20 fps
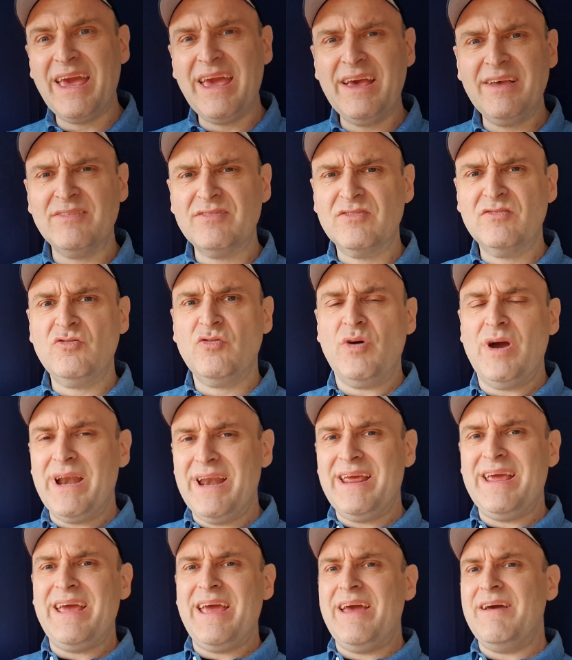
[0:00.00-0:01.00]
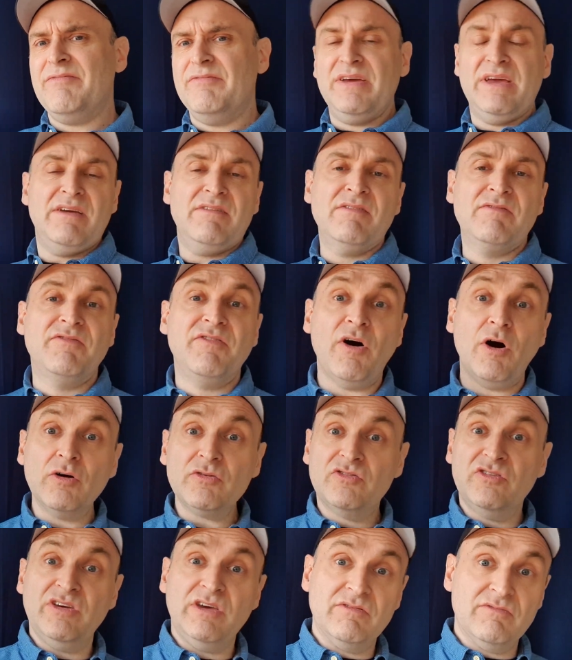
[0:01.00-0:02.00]
S20 FE
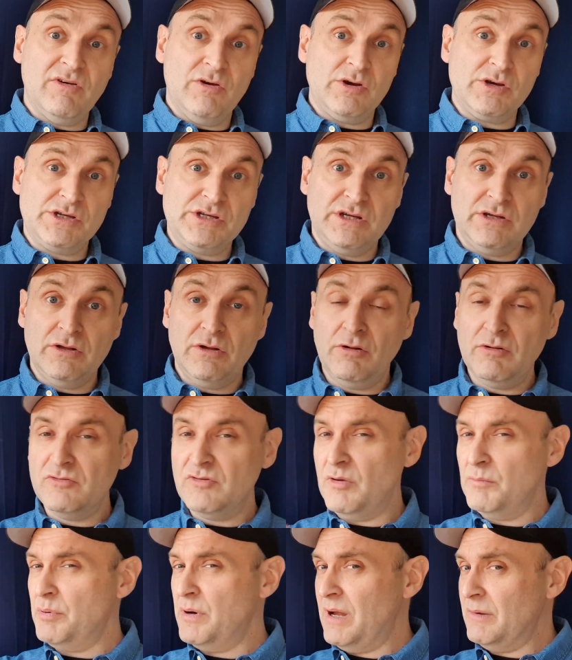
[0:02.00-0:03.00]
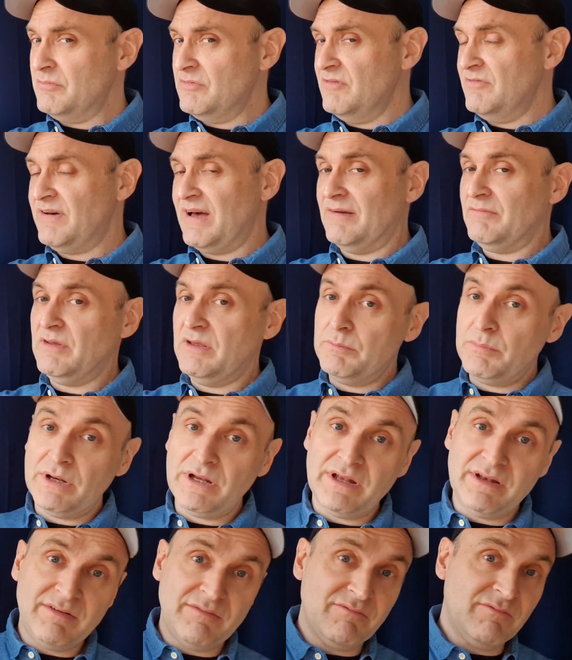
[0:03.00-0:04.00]
4G version, also perhaps the 5G,
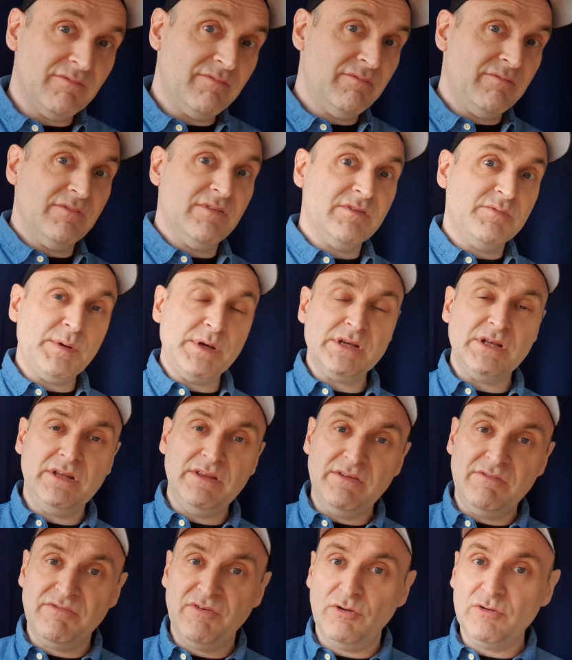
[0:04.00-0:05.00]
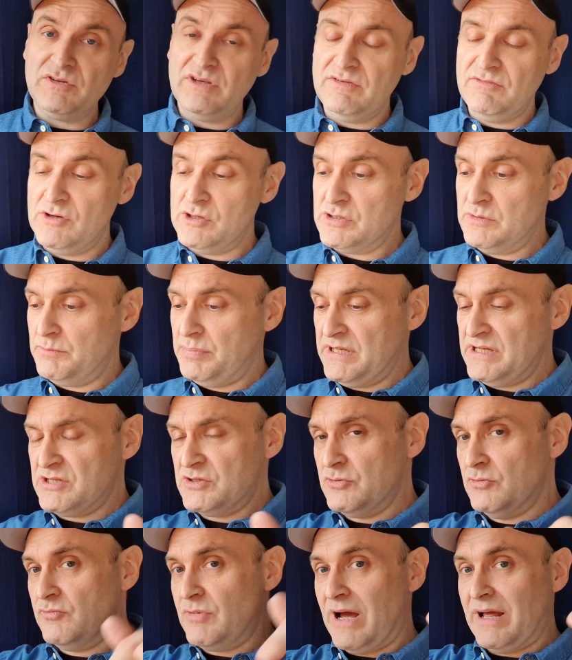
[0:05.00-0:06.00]
but especially the 4G version, please
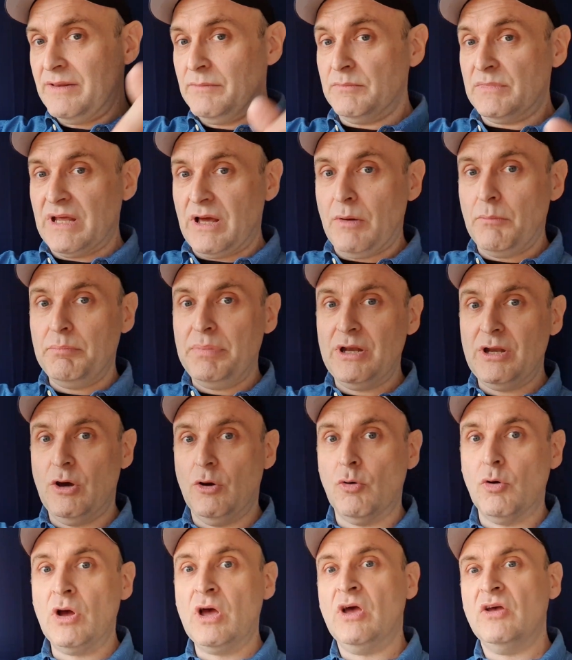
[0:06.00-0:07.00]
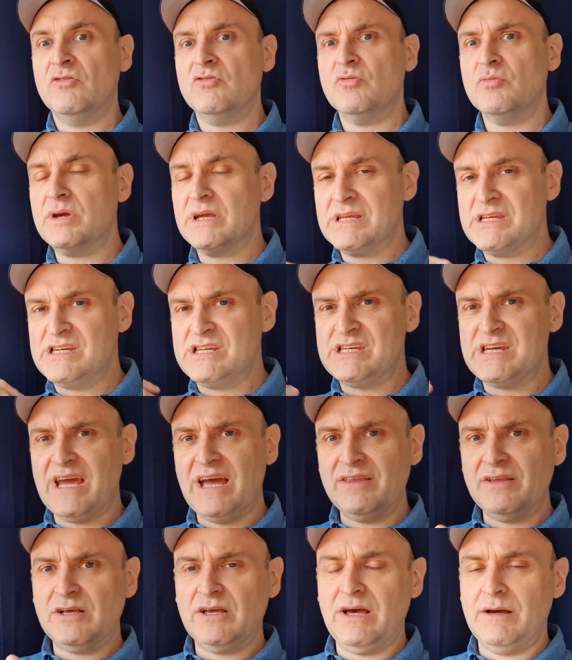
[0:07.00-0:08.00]
do write them down below so we can
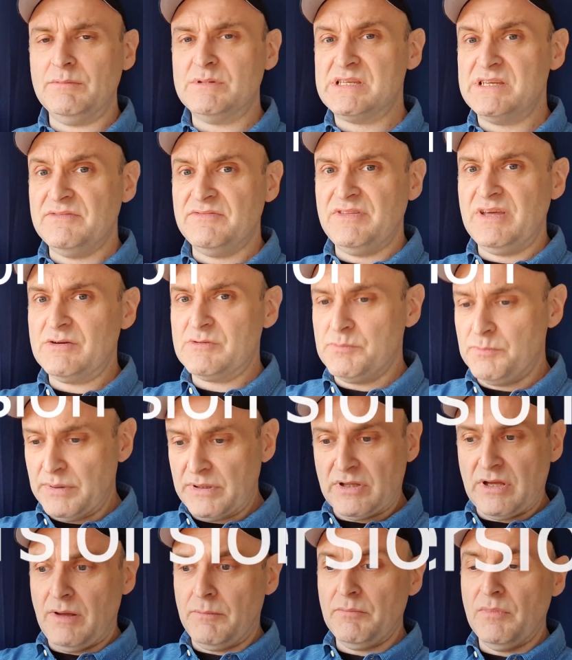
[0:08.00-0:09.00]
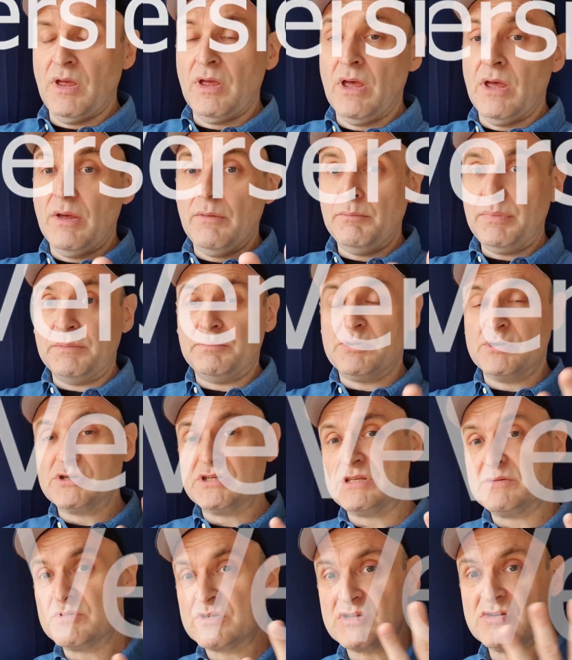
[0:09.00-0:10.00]
share the comments if there's been pushed
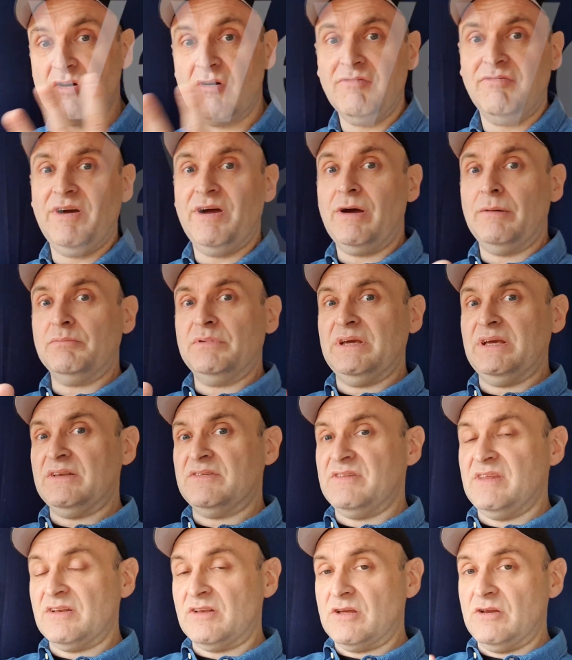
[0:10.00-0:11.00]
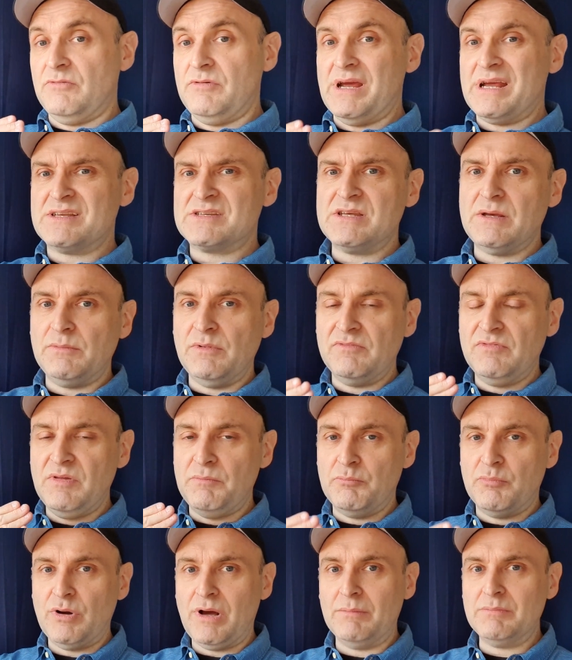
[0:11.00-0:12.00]
some software updates that correct some of the
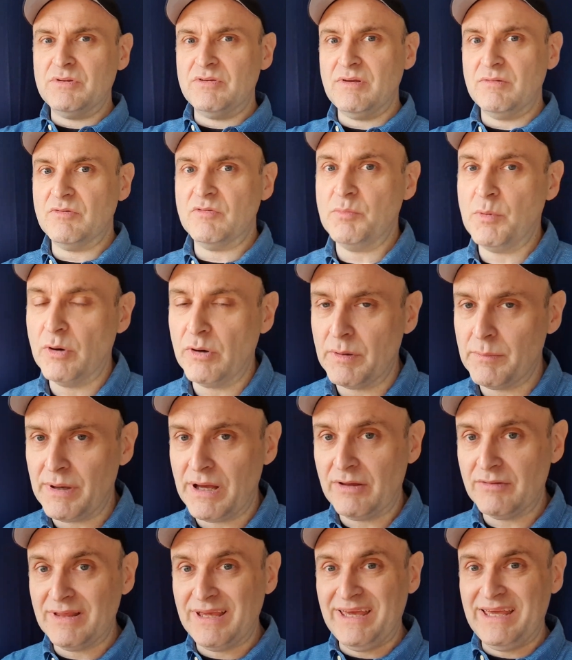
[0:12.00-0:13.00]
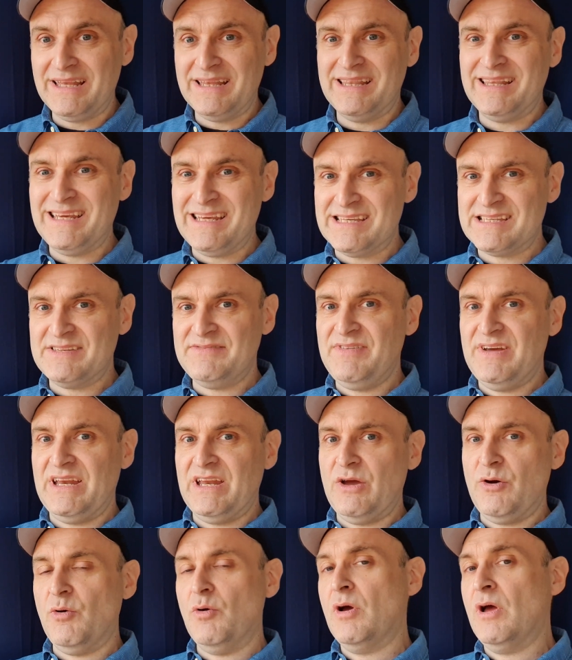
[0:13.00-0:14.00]
problems I've spoken about in this
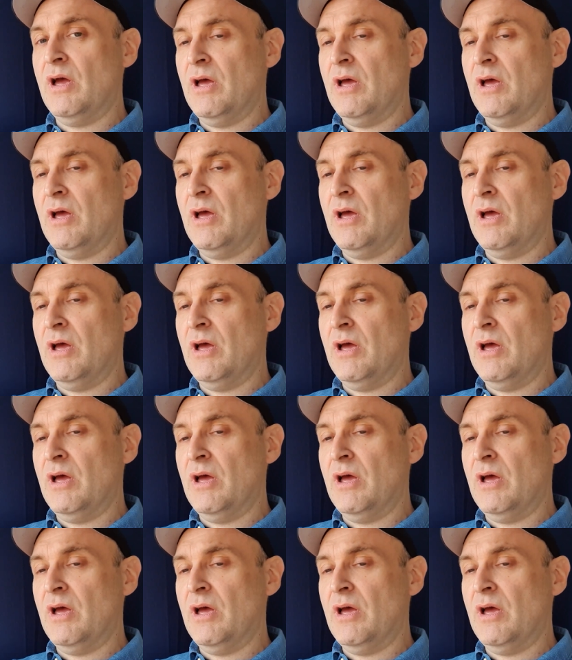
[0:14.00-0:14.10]
video.